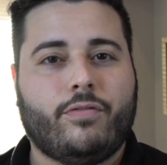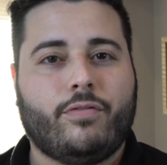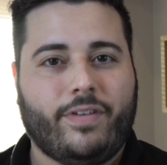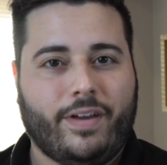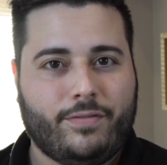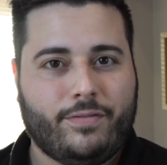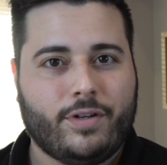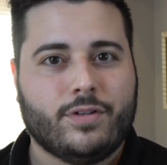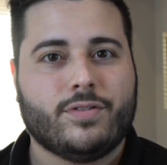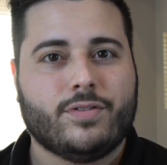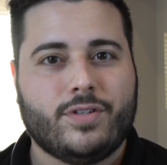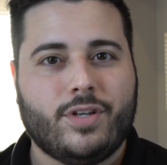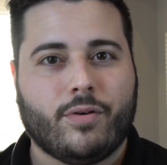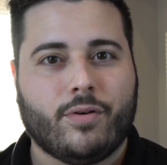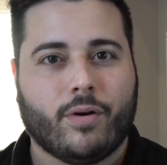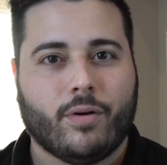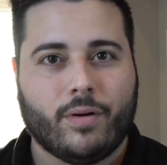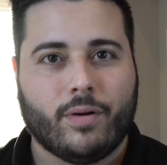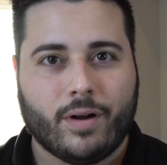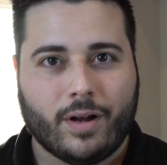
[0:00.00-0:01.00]
50 to
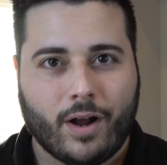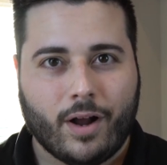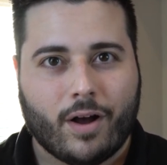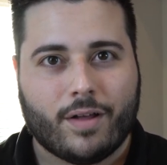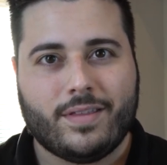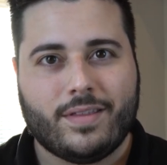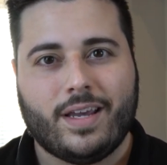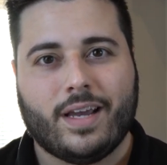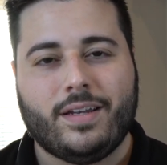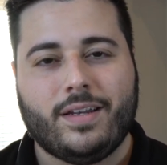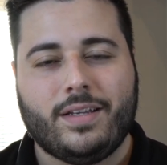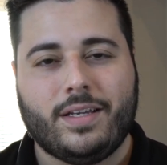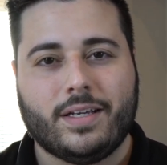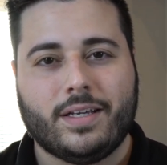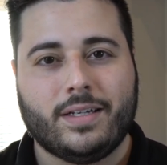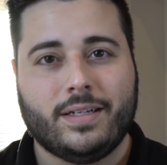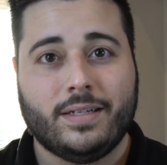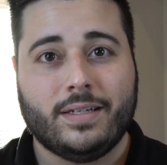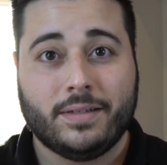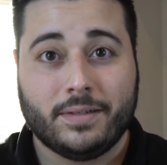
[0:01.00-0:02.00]
0. Got the
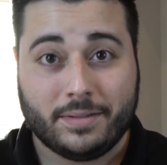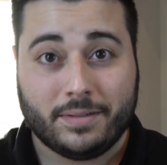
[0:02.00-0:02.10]
idea?